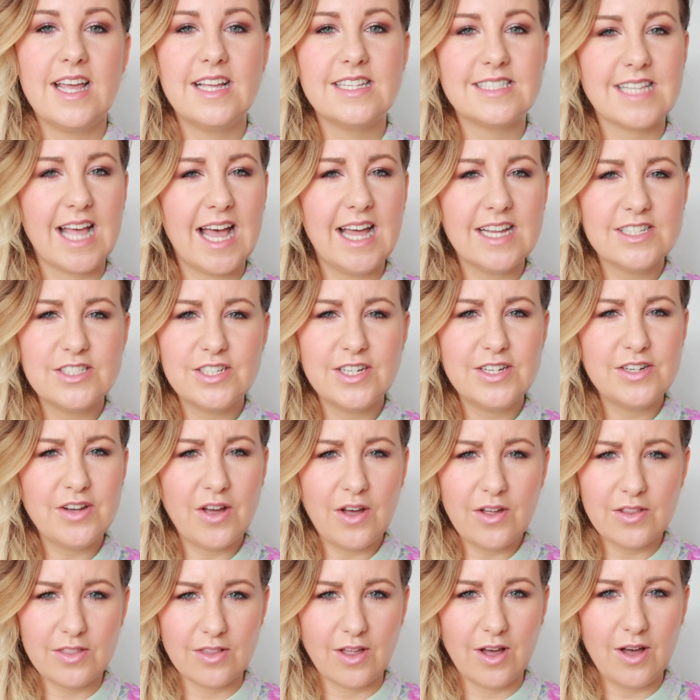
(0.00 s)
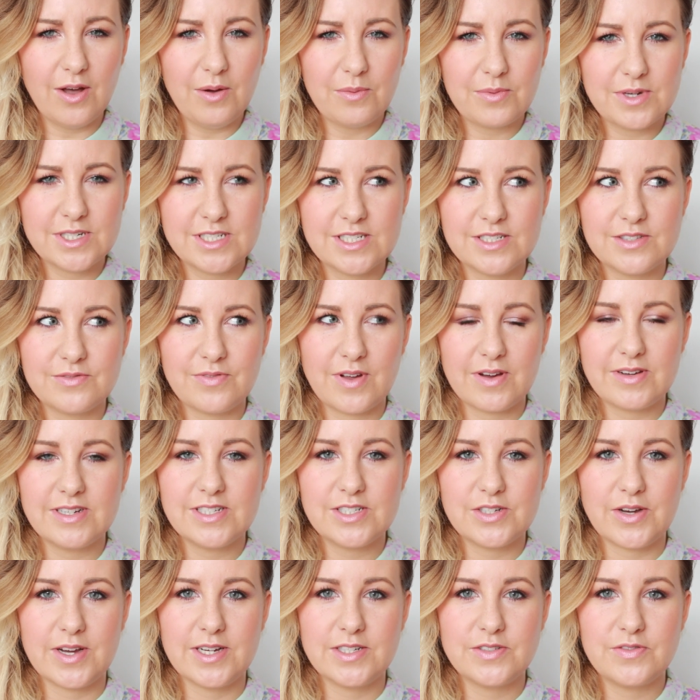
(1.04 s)
It's actually not a lot, which is very
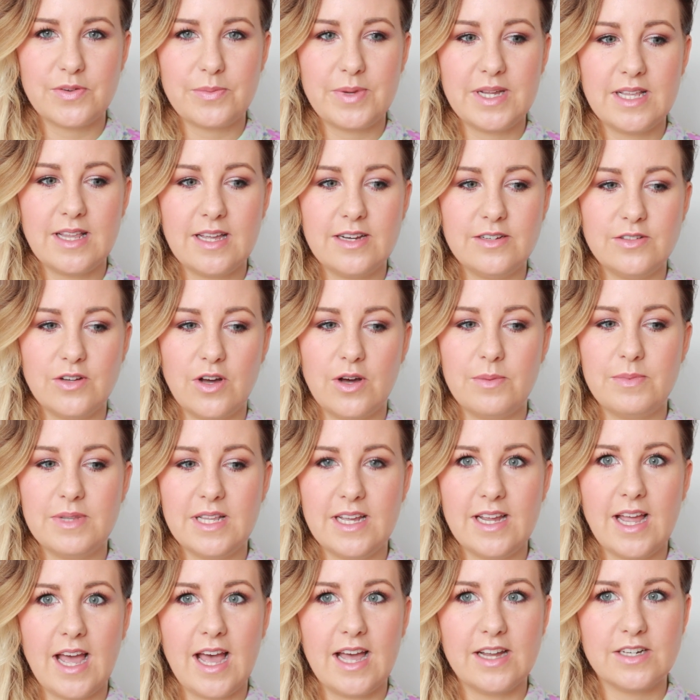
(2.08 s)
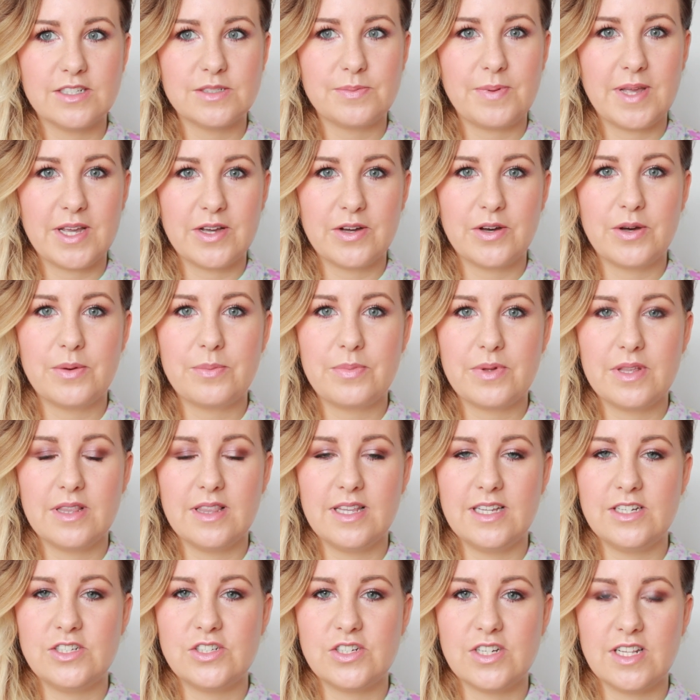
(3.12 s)
strange for me. Like normally I just pick up
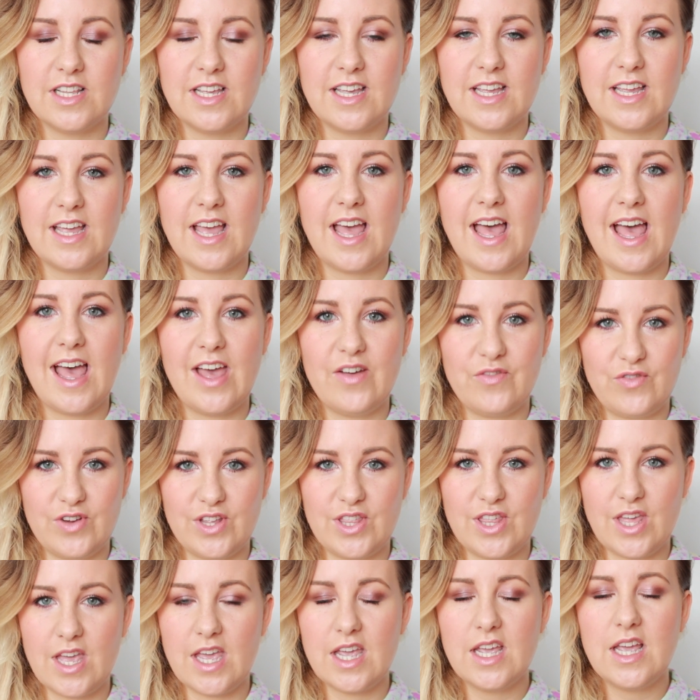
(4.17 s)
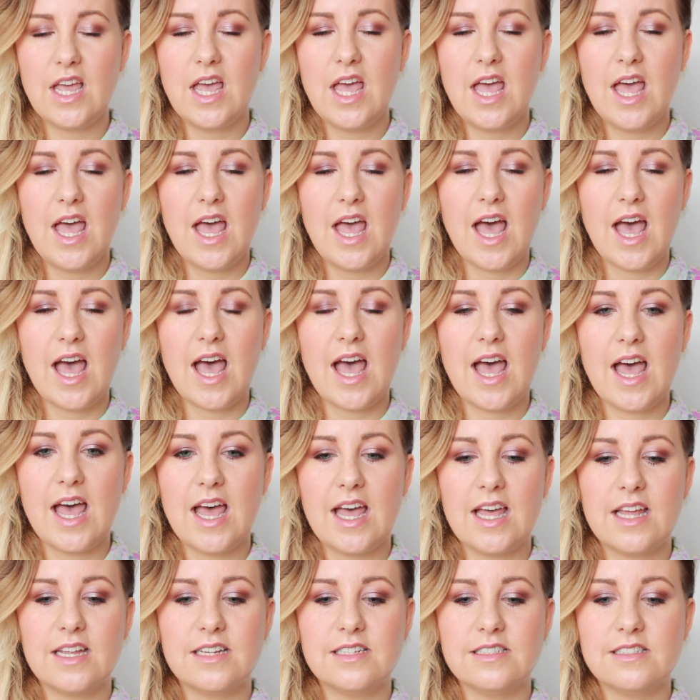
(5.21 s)
literally everything,
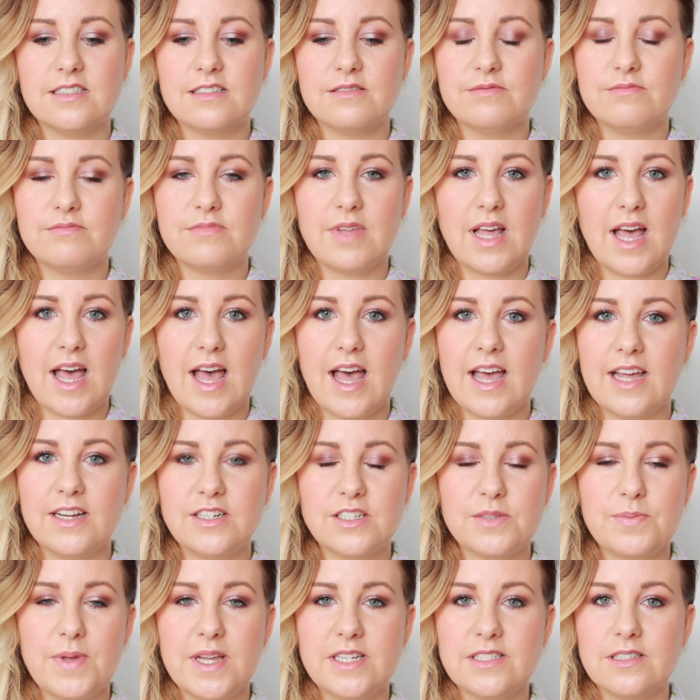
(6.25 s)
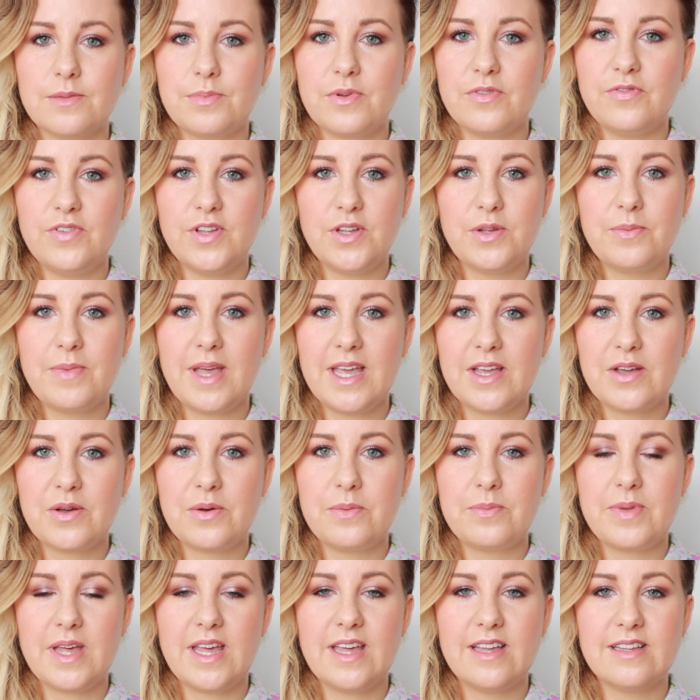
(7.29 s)
and I just picked up a few
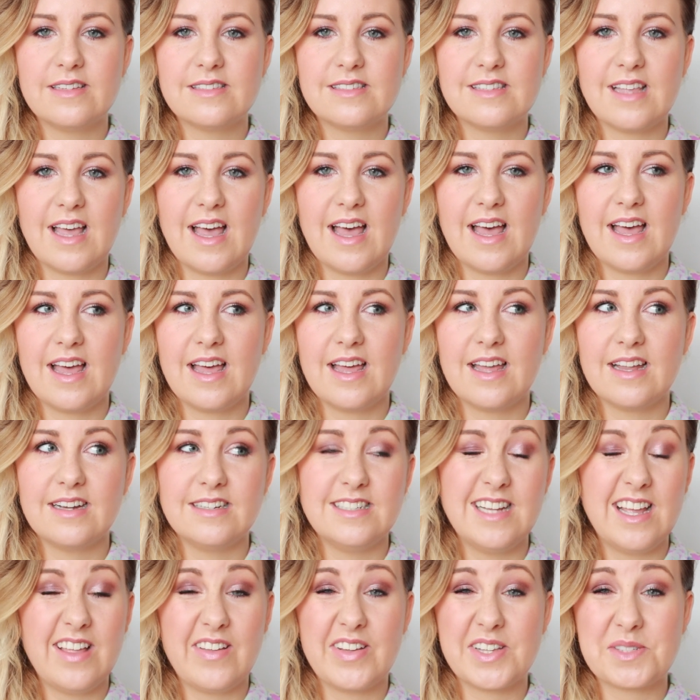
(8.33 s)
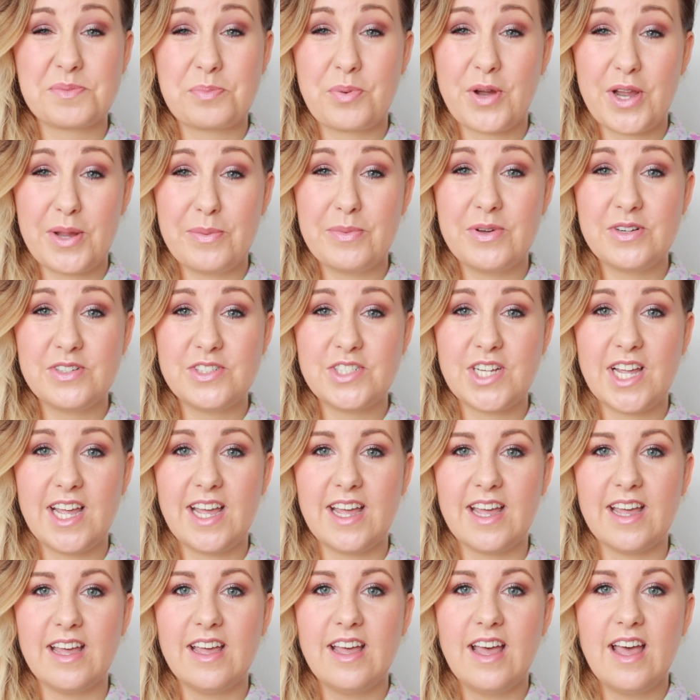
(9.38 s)
makeup bits, and yeah, that's pretty much
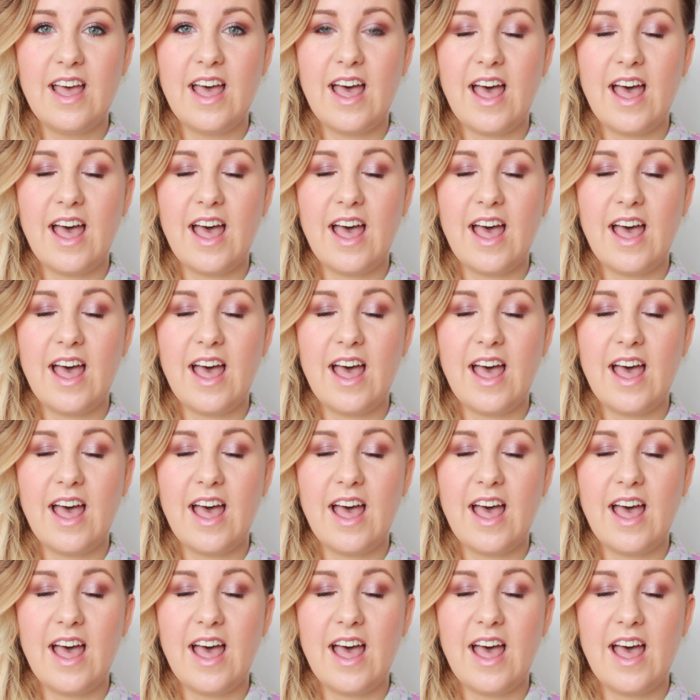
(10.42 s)
it.